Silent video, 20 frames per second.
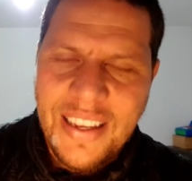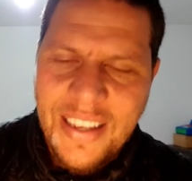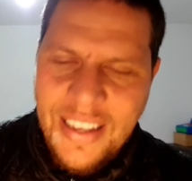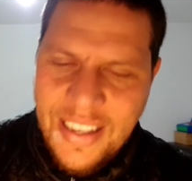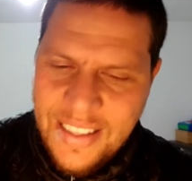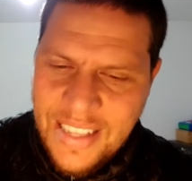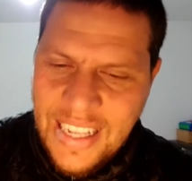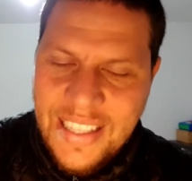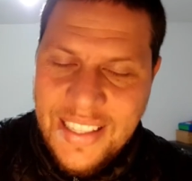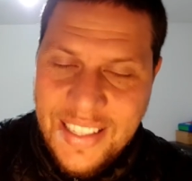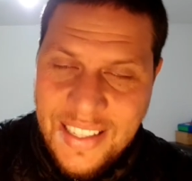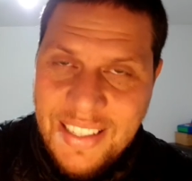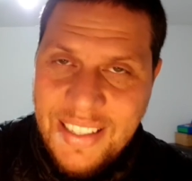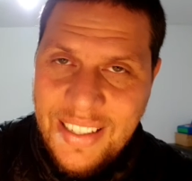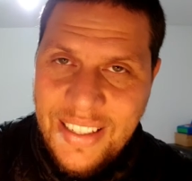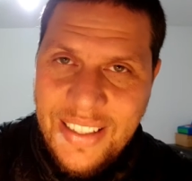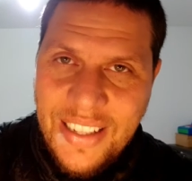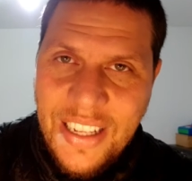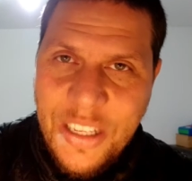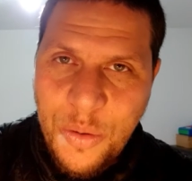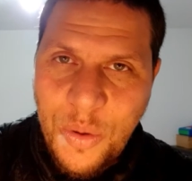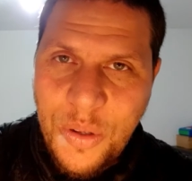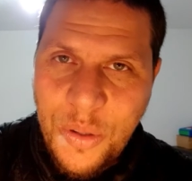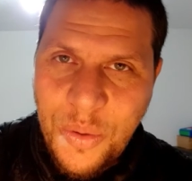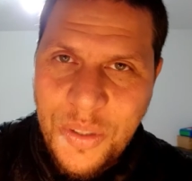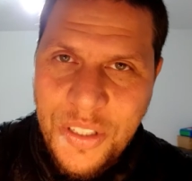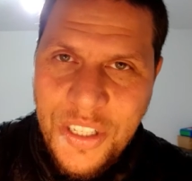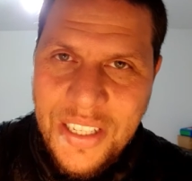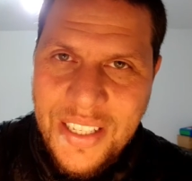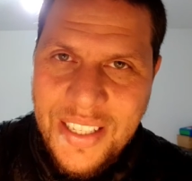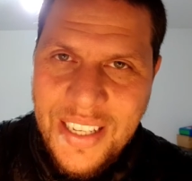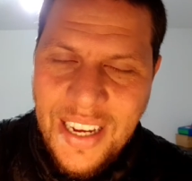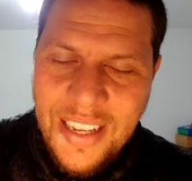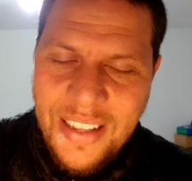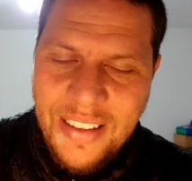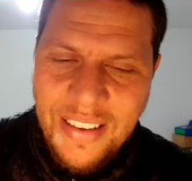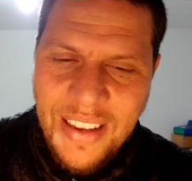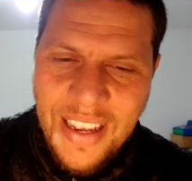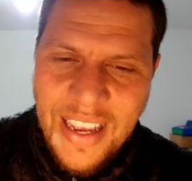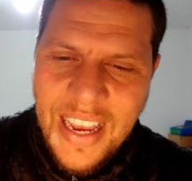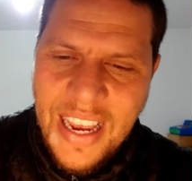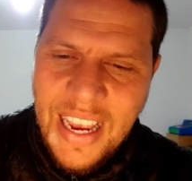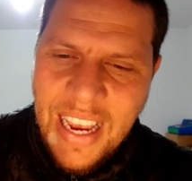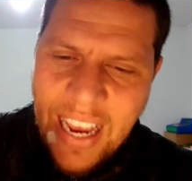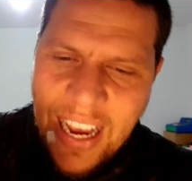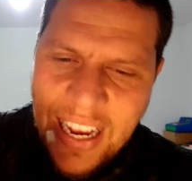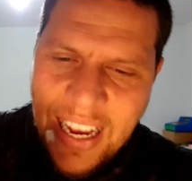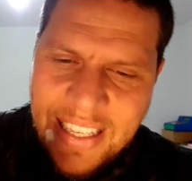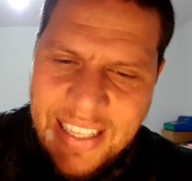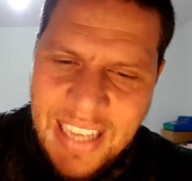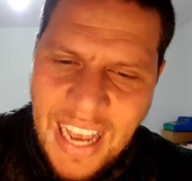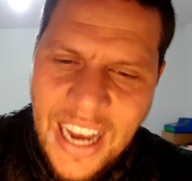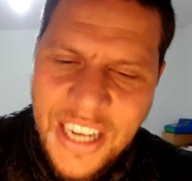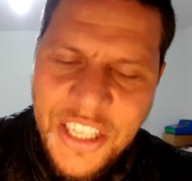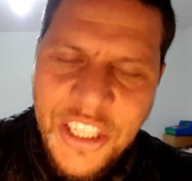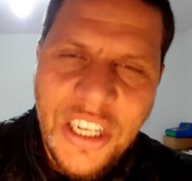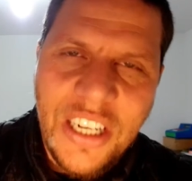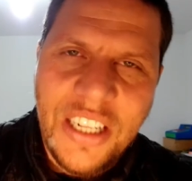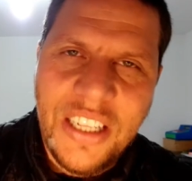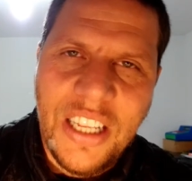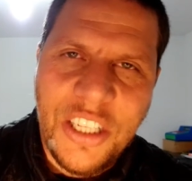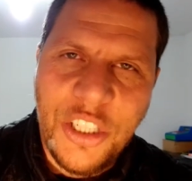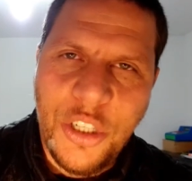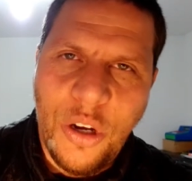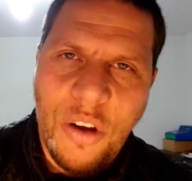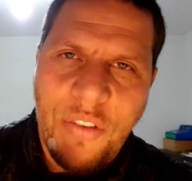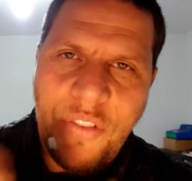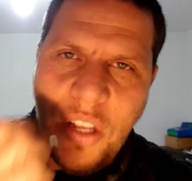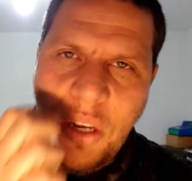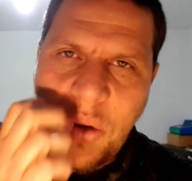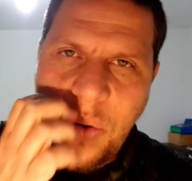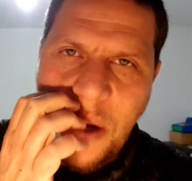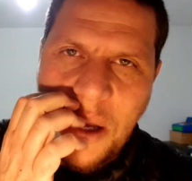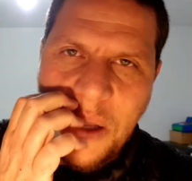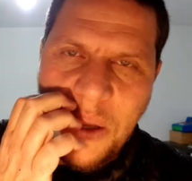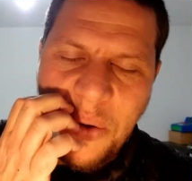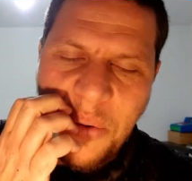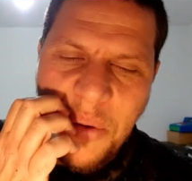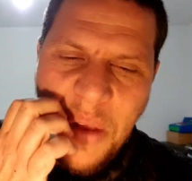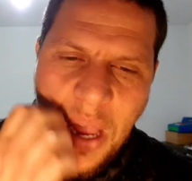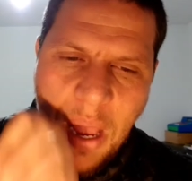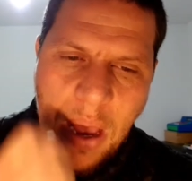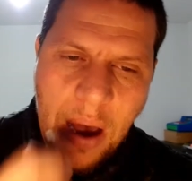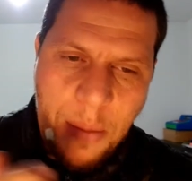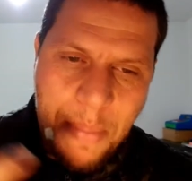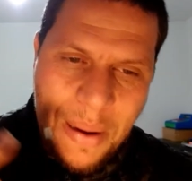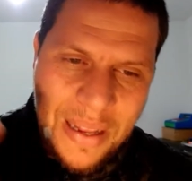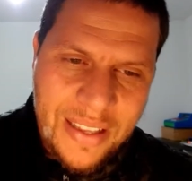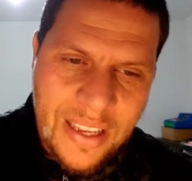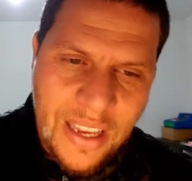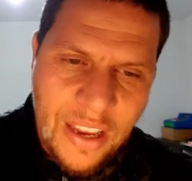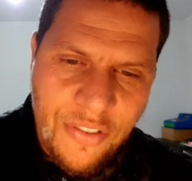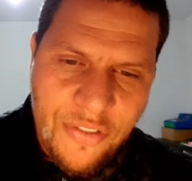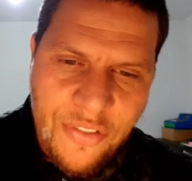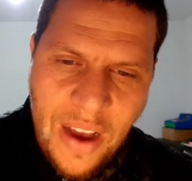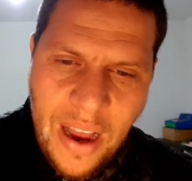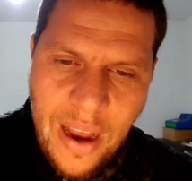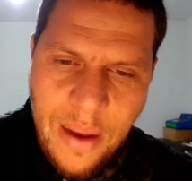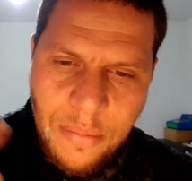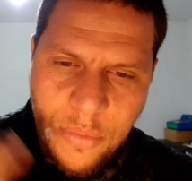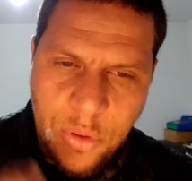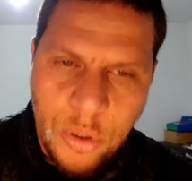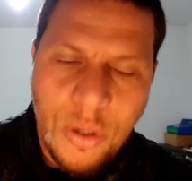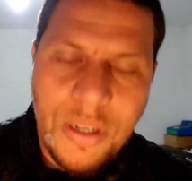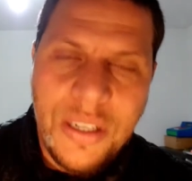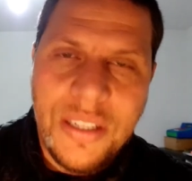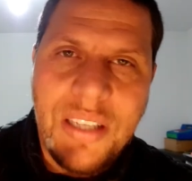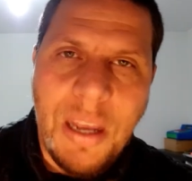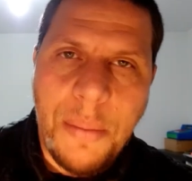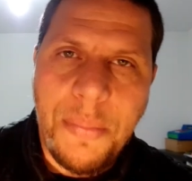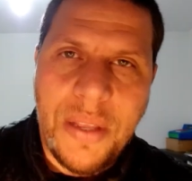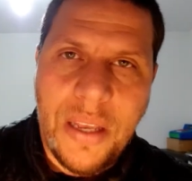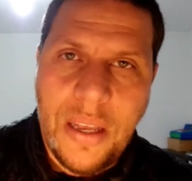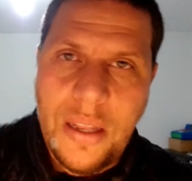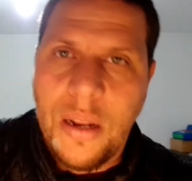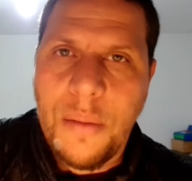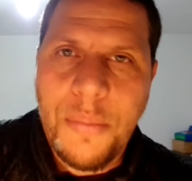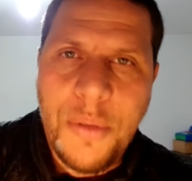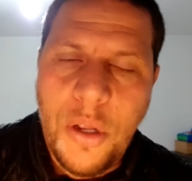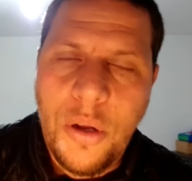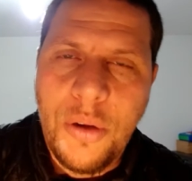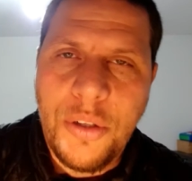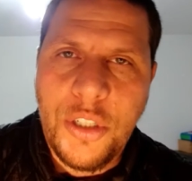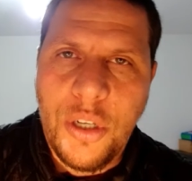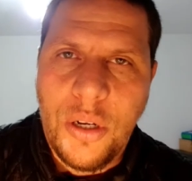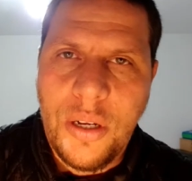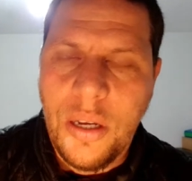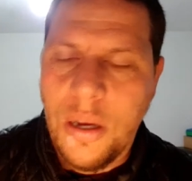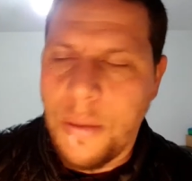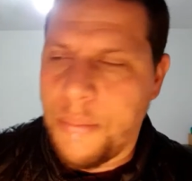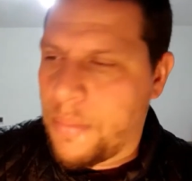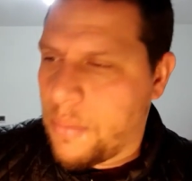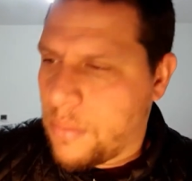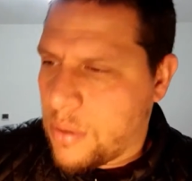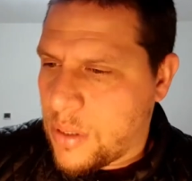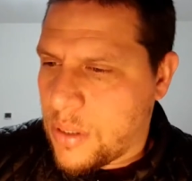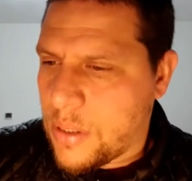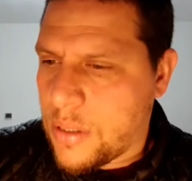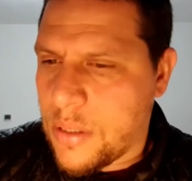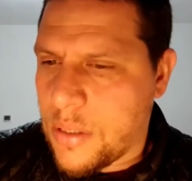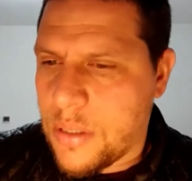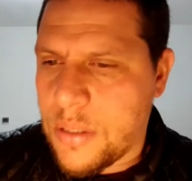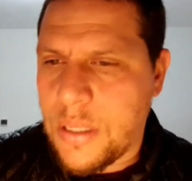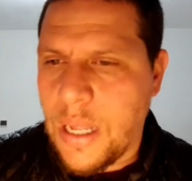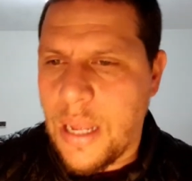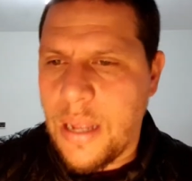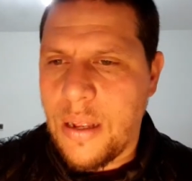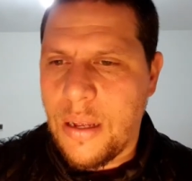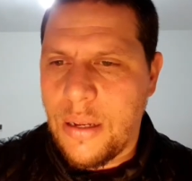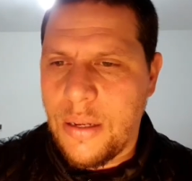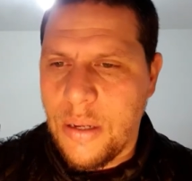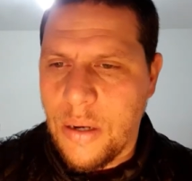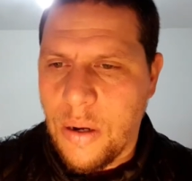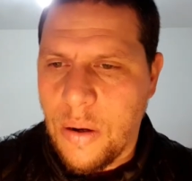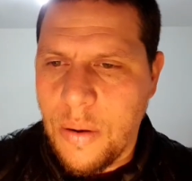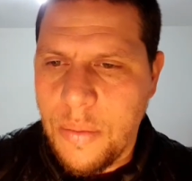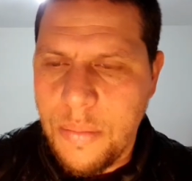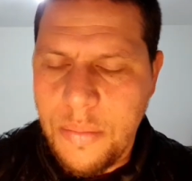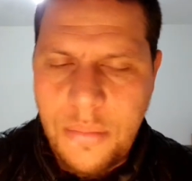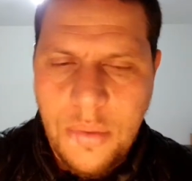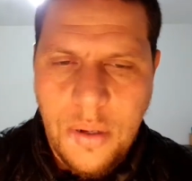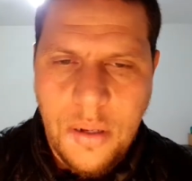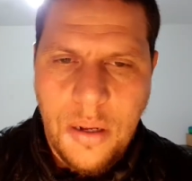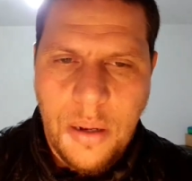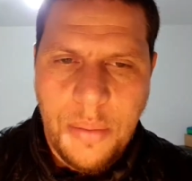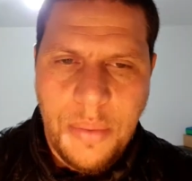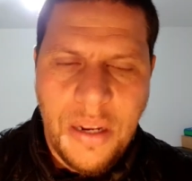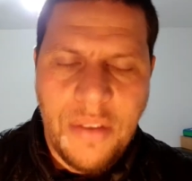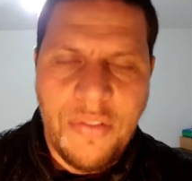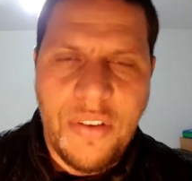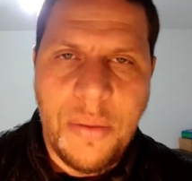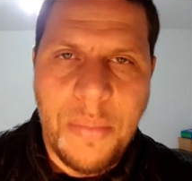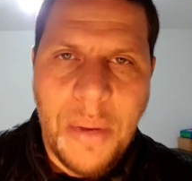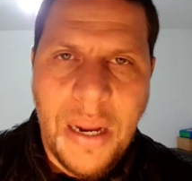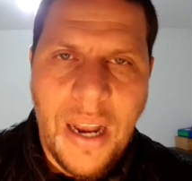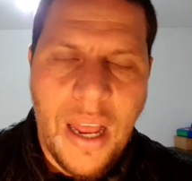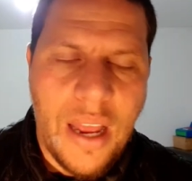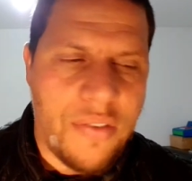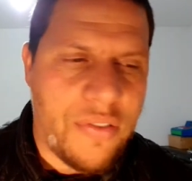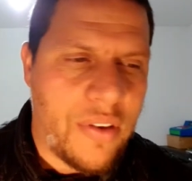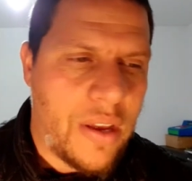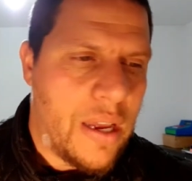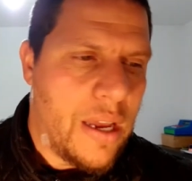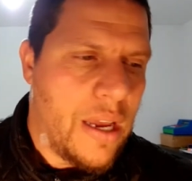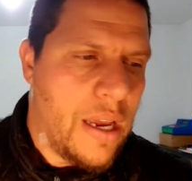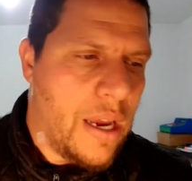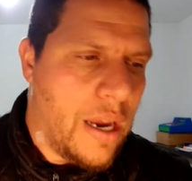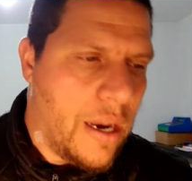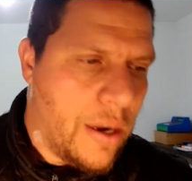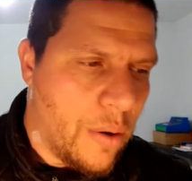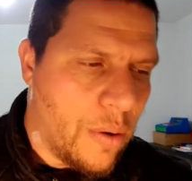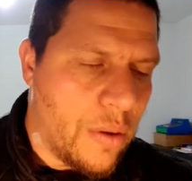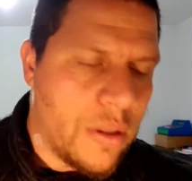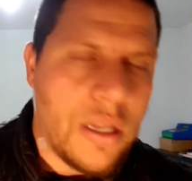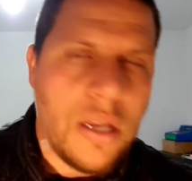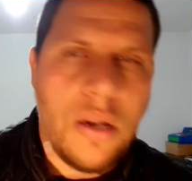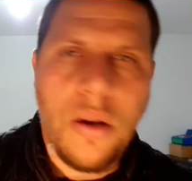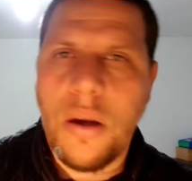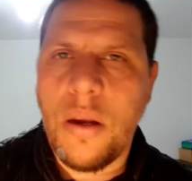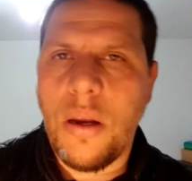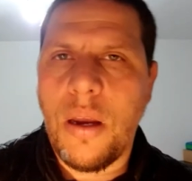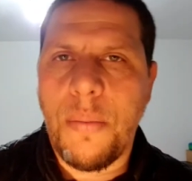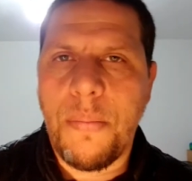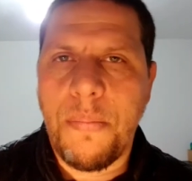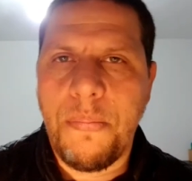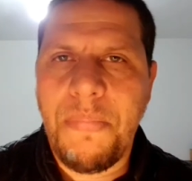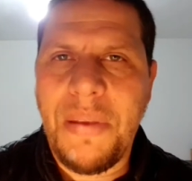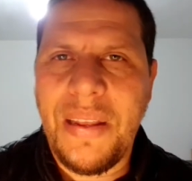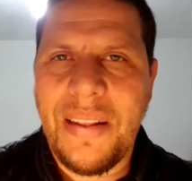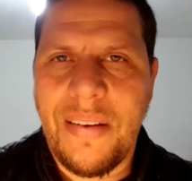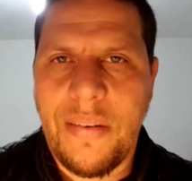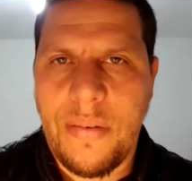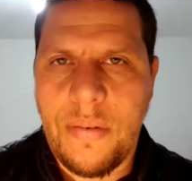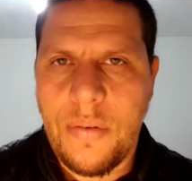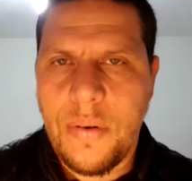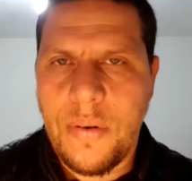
that's that's what we just said. It's actually the joy of the creator. But if I'm doing something and I'm not enjoying, I'm stay, you know, I'm living my life and all day long I'm bitter